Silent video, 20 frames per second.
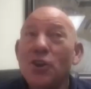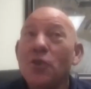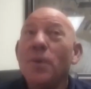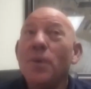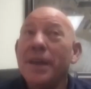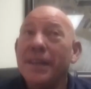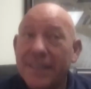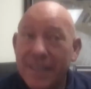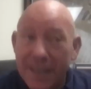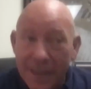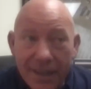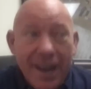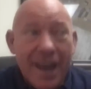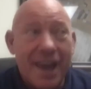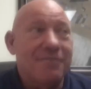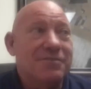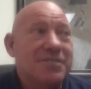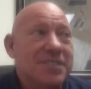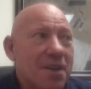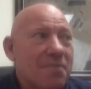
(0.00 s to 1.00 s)
we did
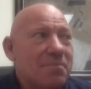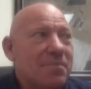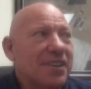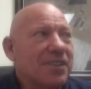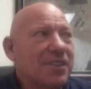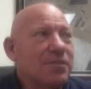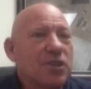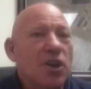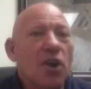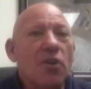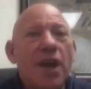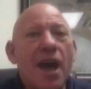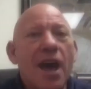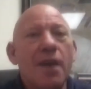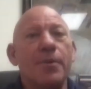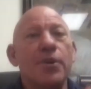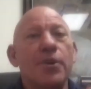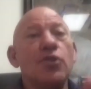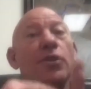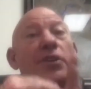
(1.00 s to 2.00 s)
have something. There's no doubt
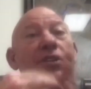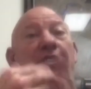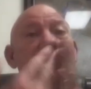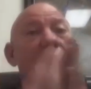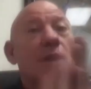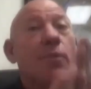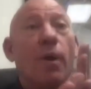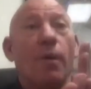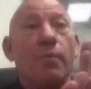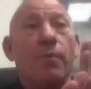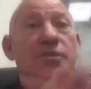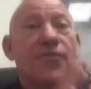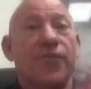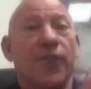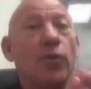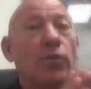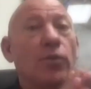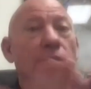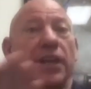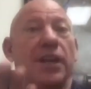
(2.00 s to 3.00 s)
about it. You could see where it was
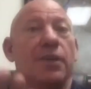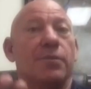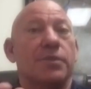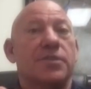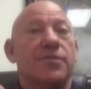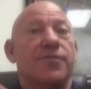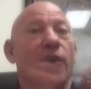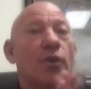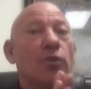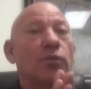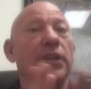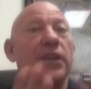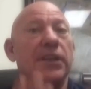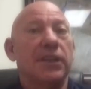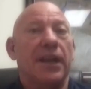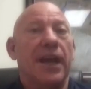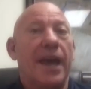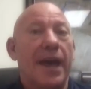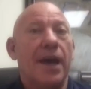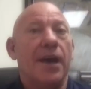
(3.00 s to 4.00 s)
folded. It was folded
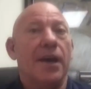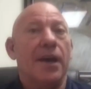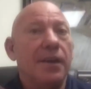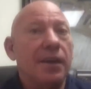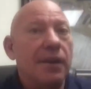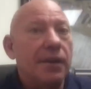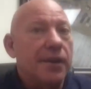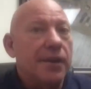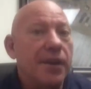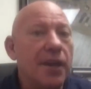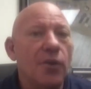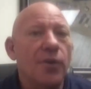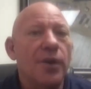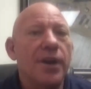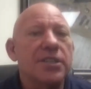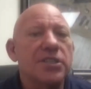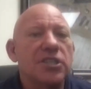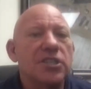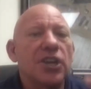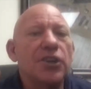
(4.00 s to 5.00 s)
lead, and
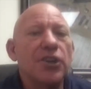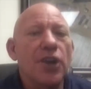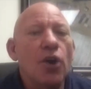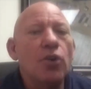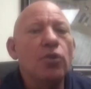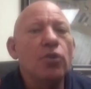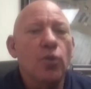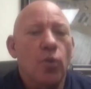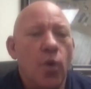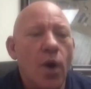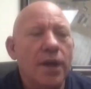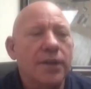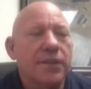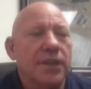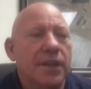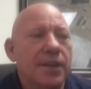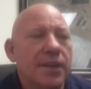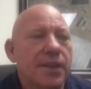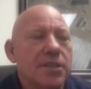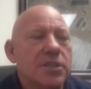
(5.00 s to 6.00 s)
it's a known
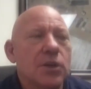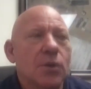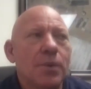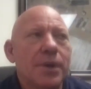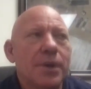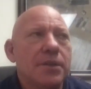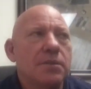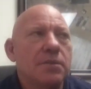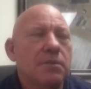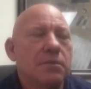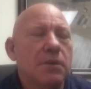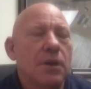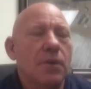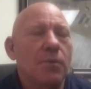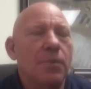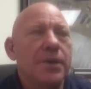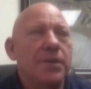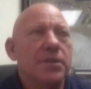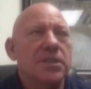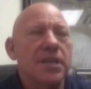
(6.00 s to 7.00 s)
quantity. So
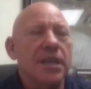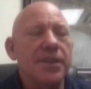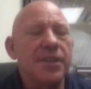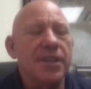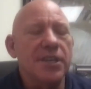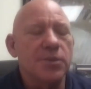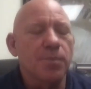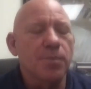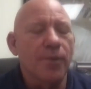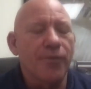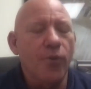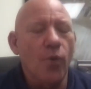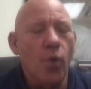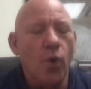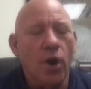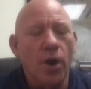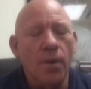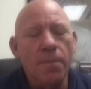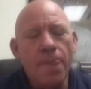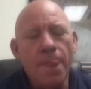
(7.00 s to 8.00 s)
we'd seen these
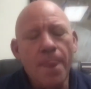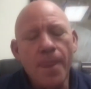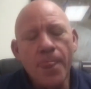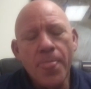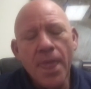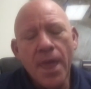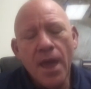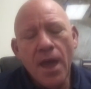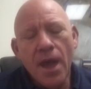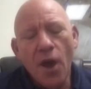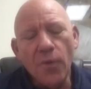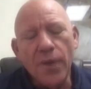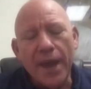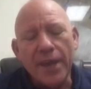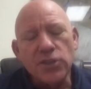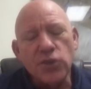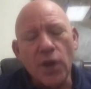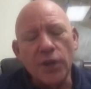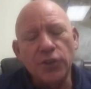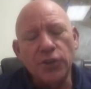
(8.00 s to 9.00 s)
before. Okay,
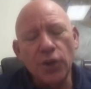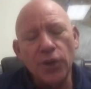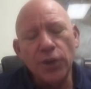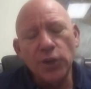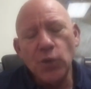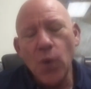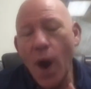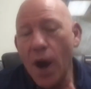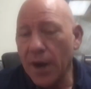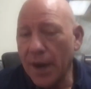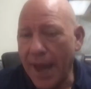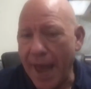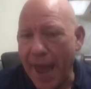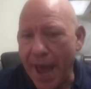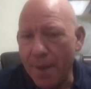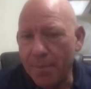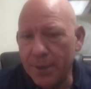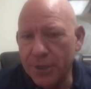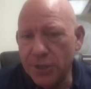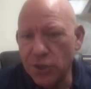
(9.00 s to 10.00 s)
so I took it to our
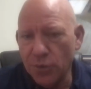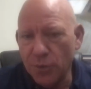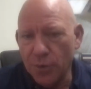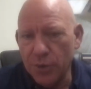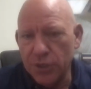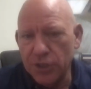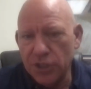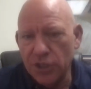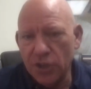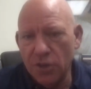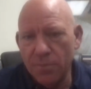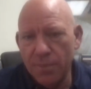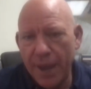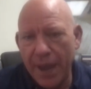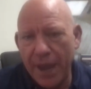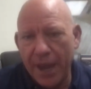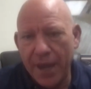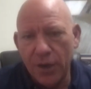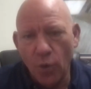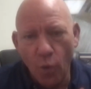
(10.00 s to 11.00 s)
lab in Jerusalem,
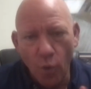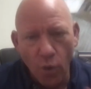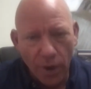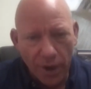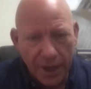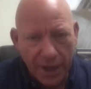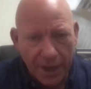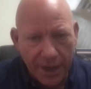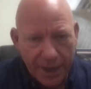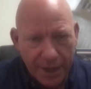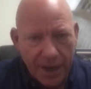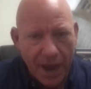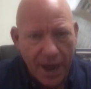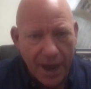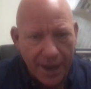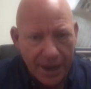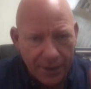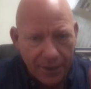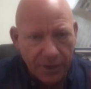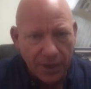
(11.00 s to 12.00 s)
and Orna and I
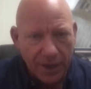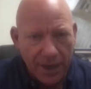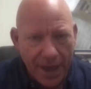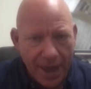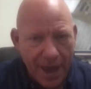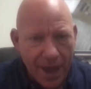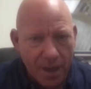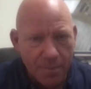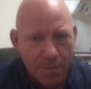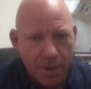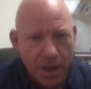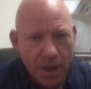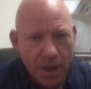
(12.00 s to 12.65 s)
in the lab